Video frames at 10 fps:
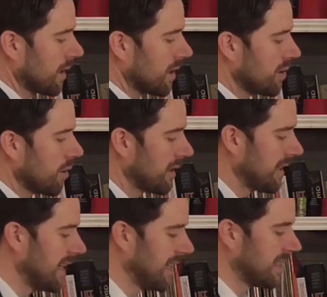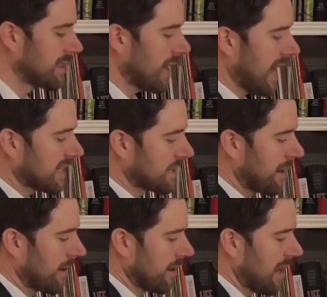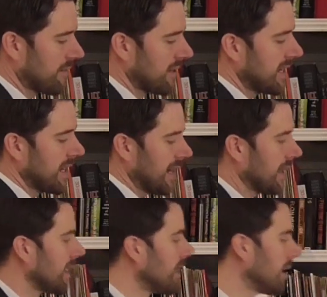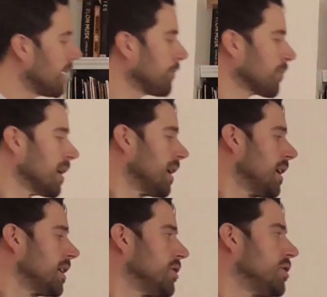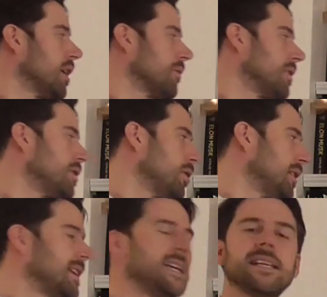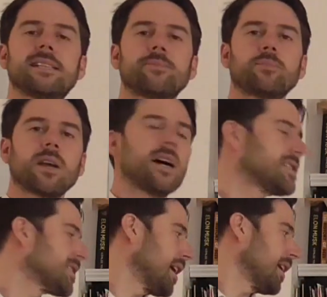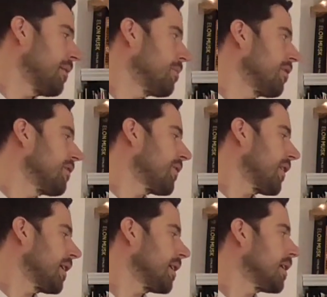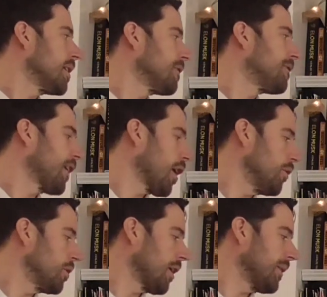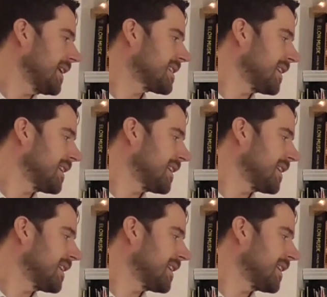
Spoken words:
you only need X amount every year, you only need a certain number of flow going into